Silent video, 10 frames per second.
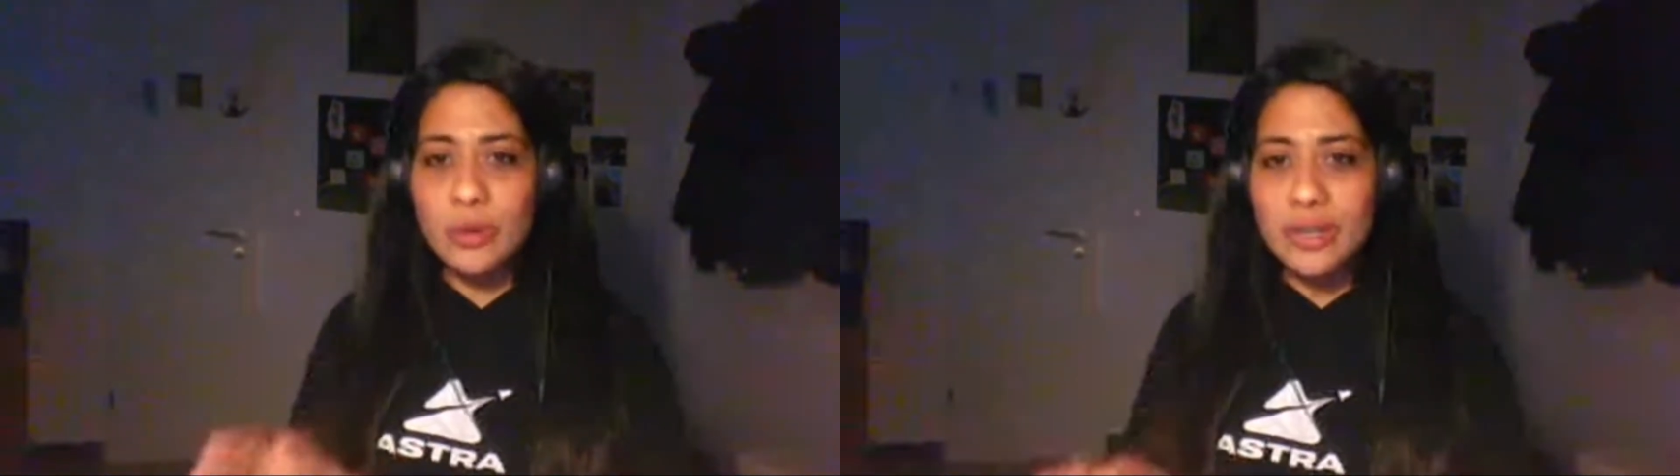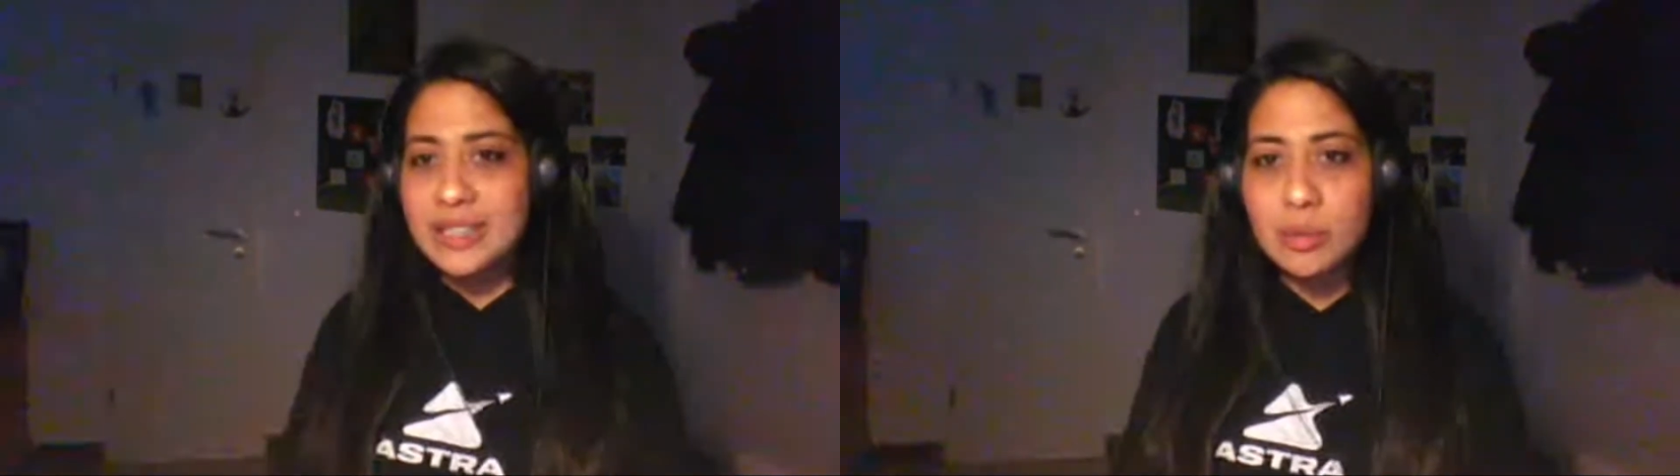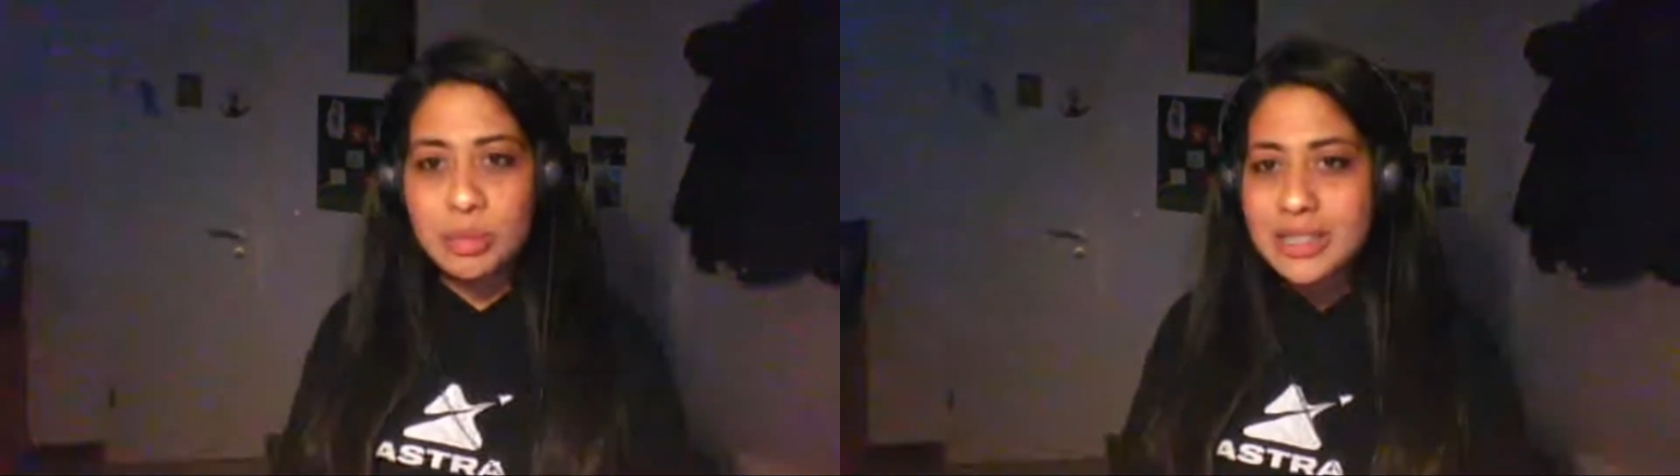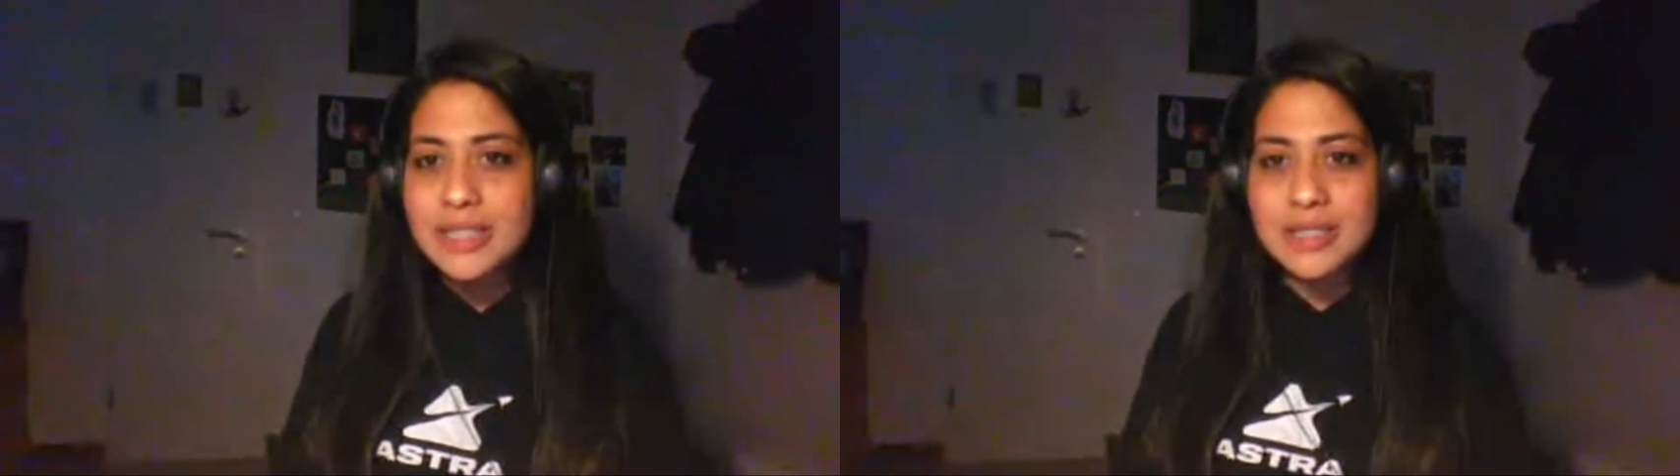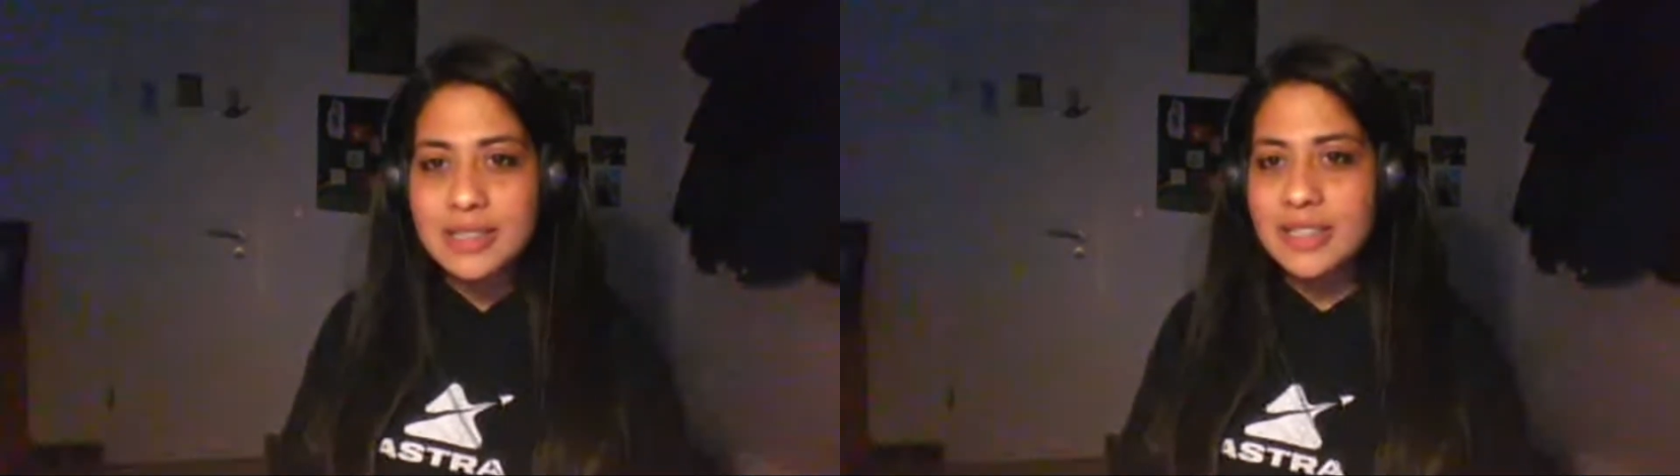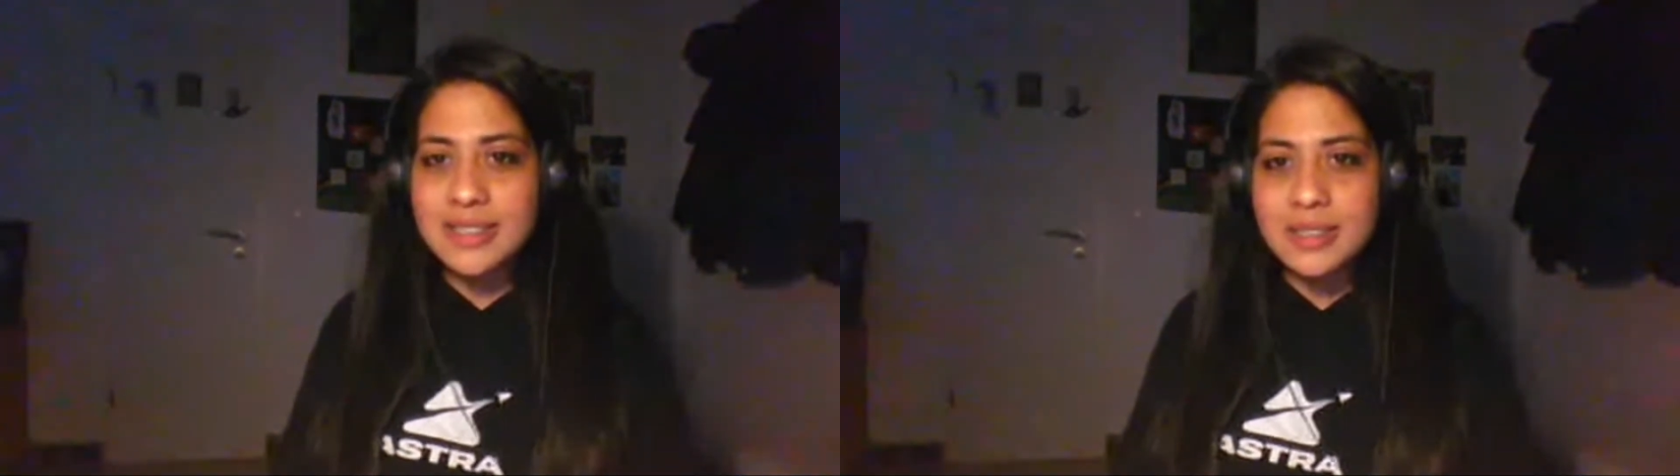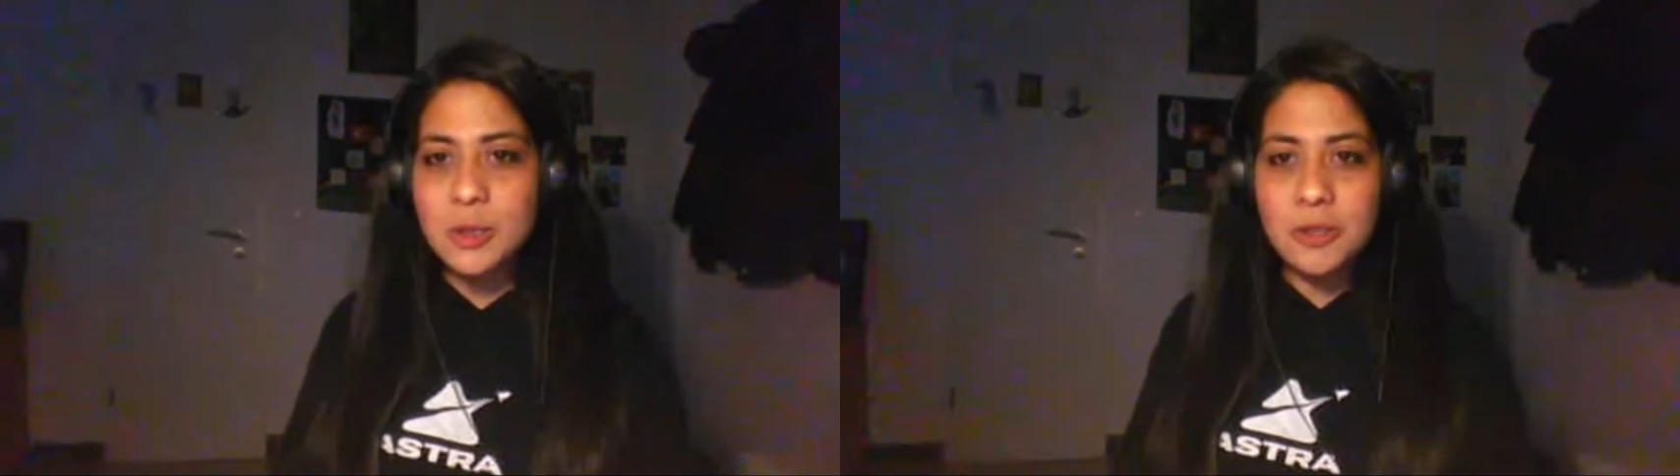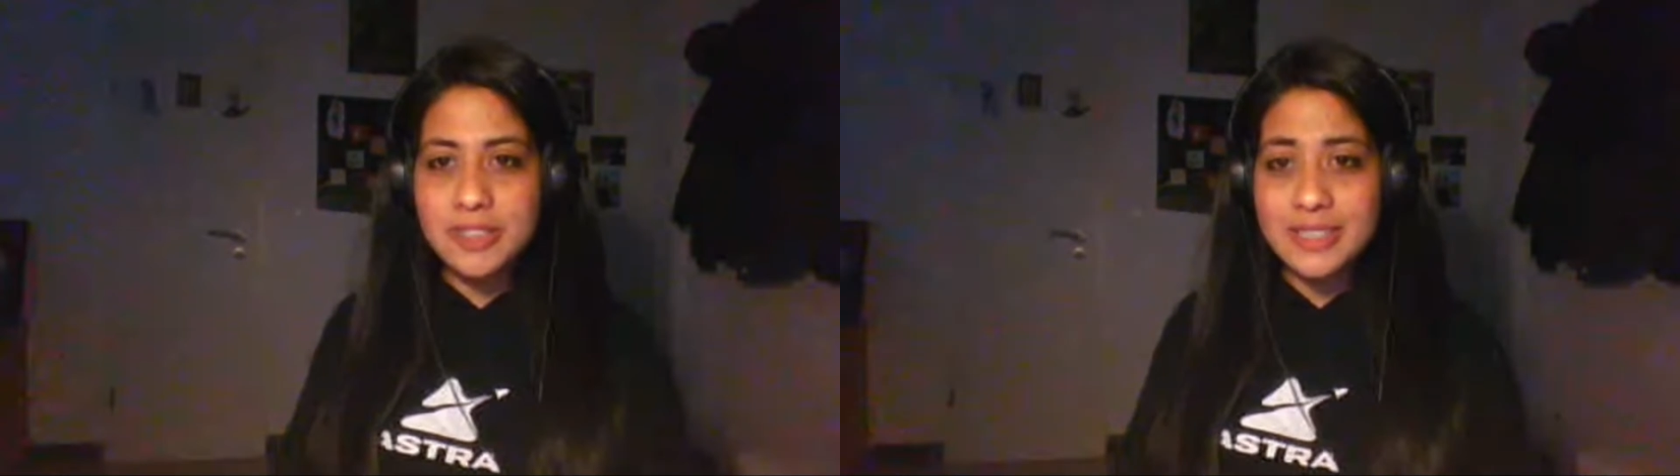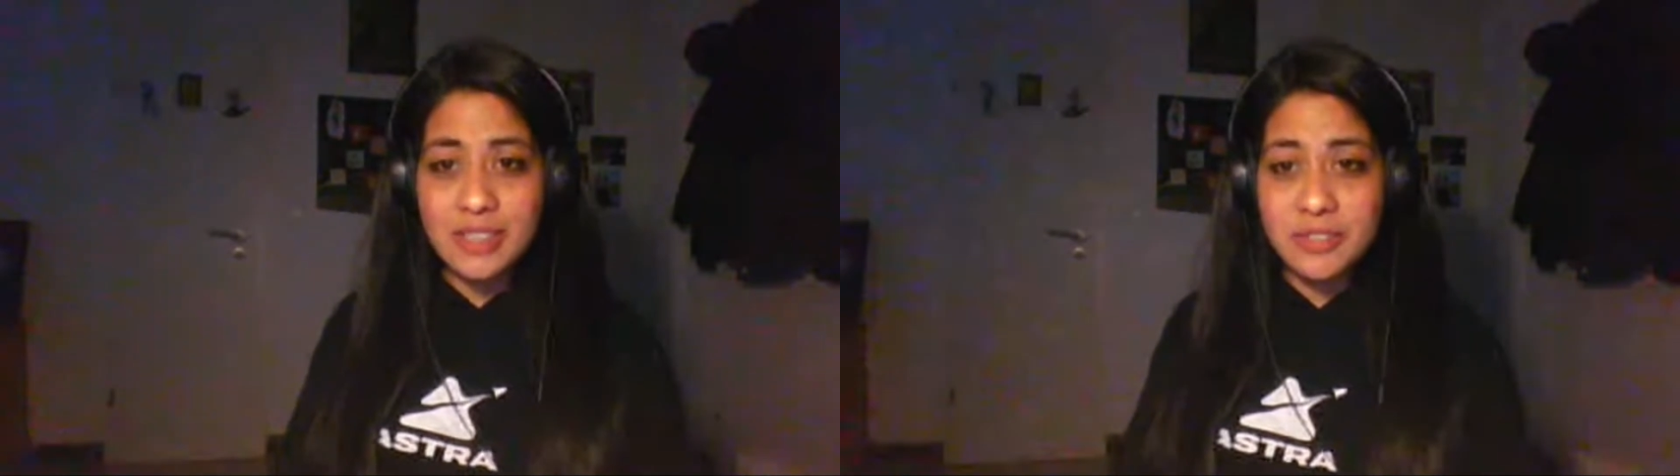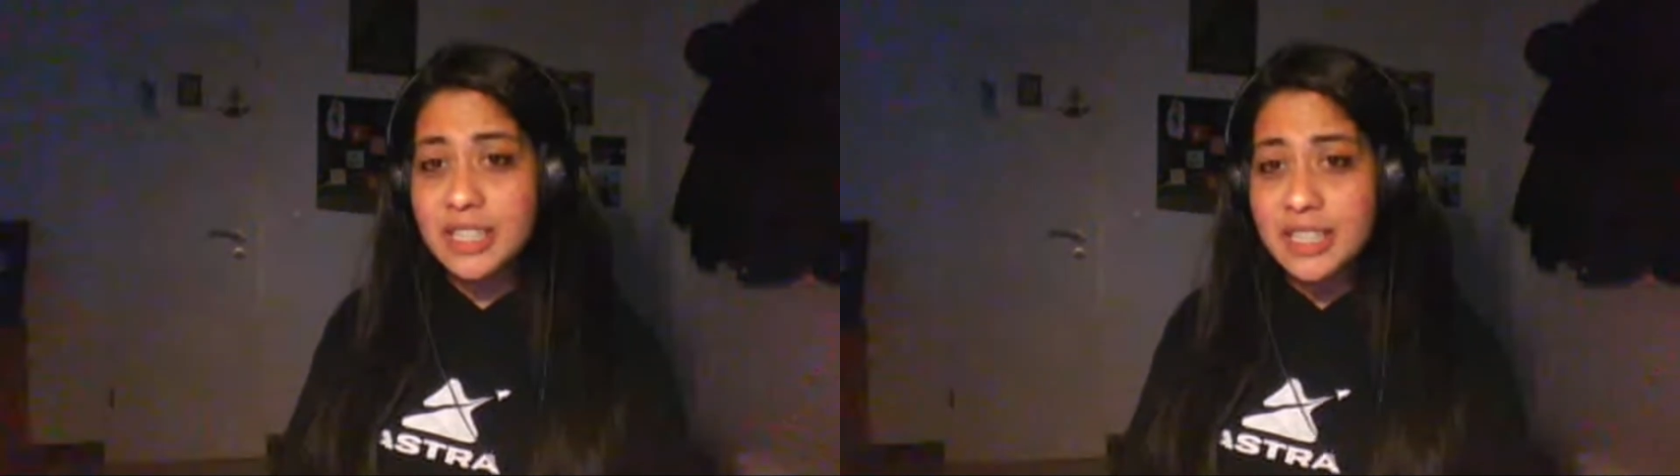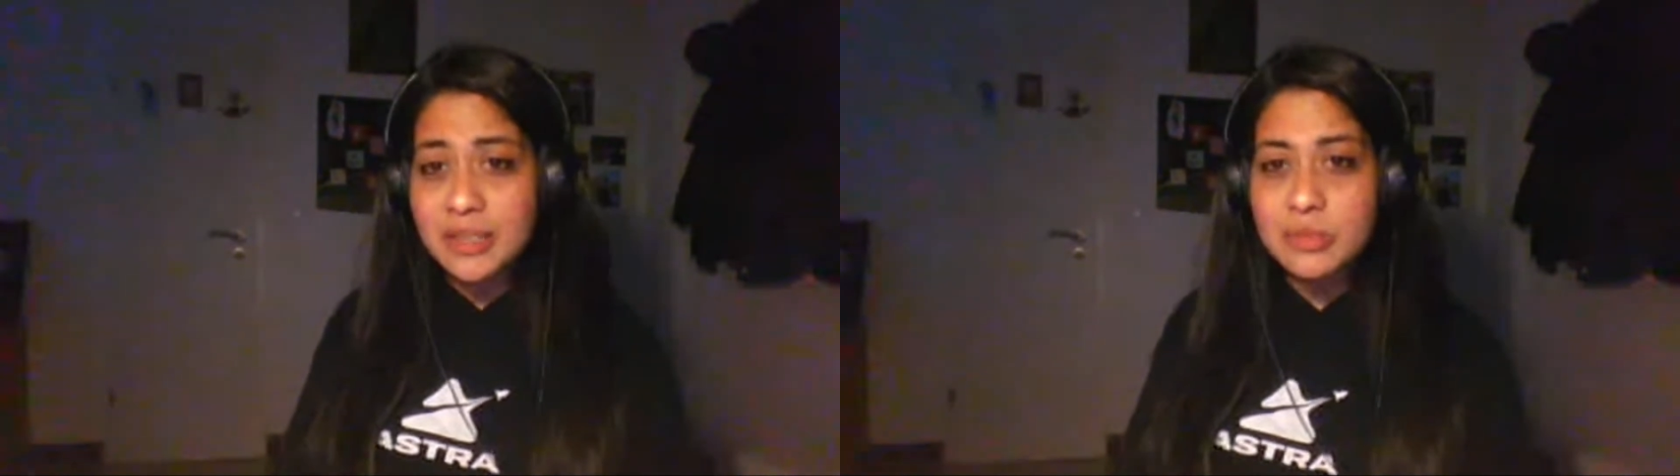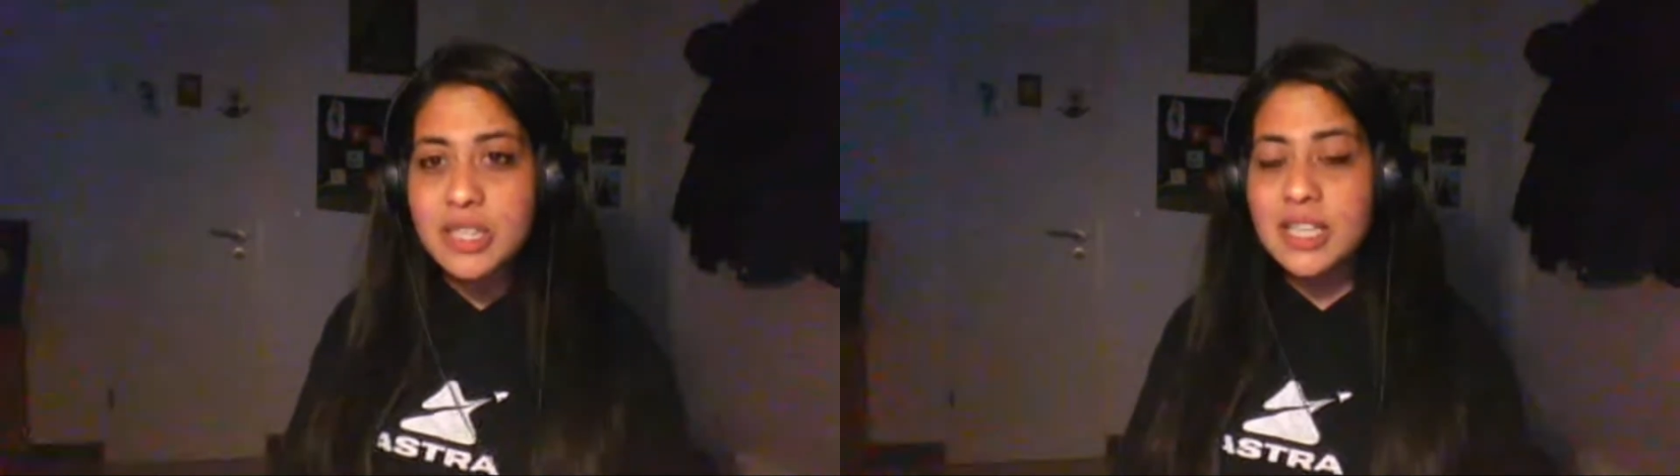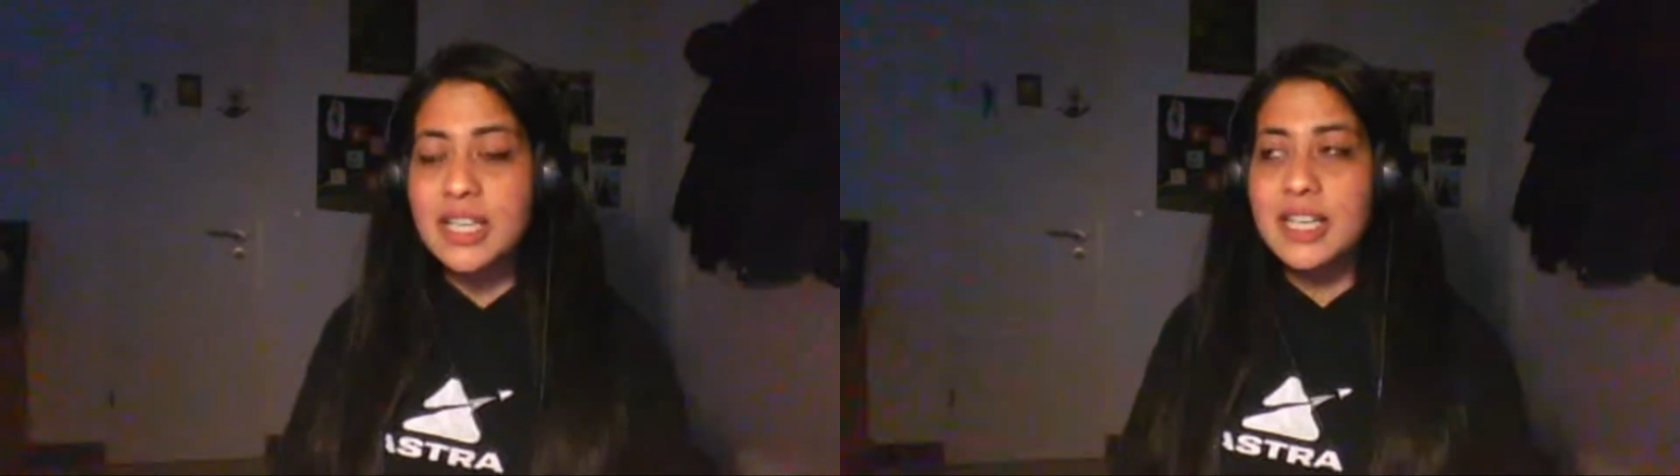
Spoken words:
so waking up at least like 6:37 a.m.